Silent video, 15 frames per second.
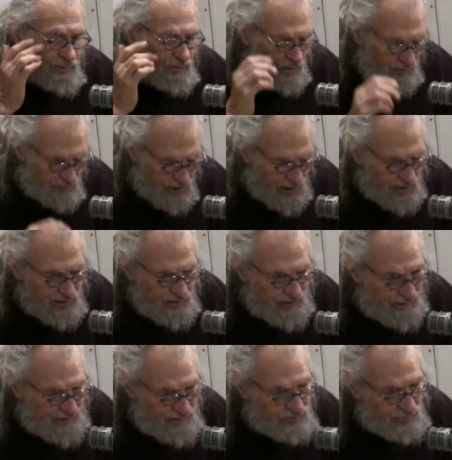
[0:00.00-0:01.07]
We have Canada
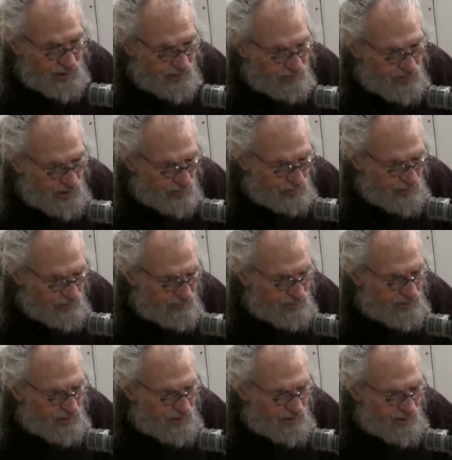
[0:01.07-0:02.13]
geese. We have a couple
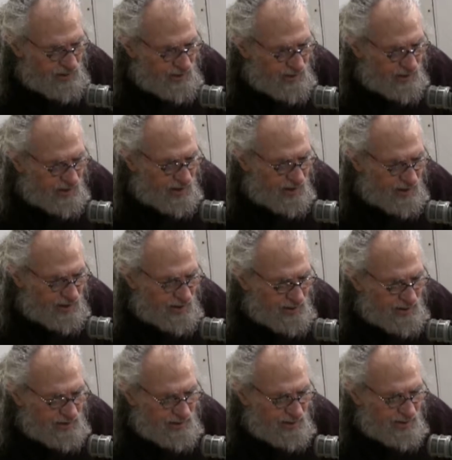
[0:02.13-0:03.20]
of uh,
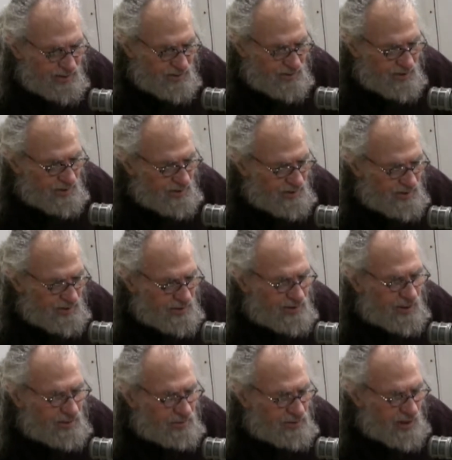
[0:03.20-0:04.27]
that are,
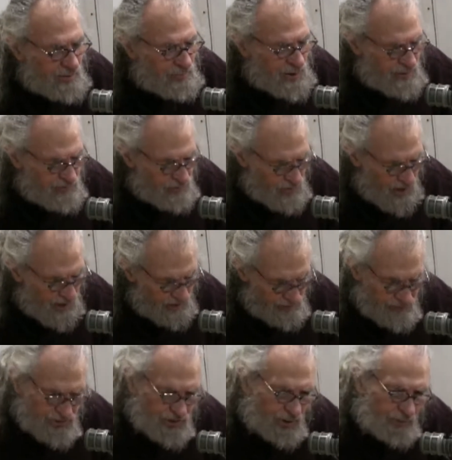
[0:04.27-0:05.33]
they they mate for
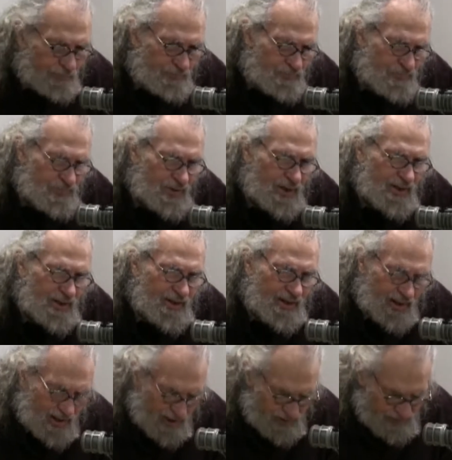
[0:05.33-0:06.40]
life. So
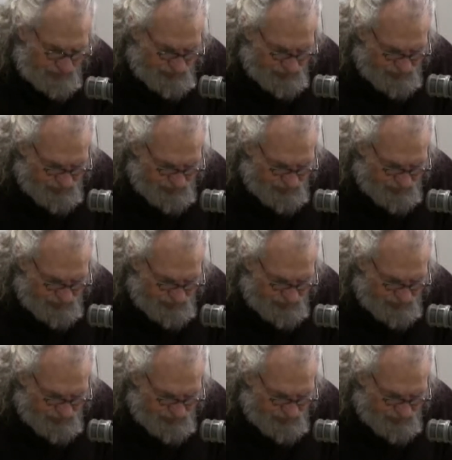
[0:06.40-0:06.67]
uh,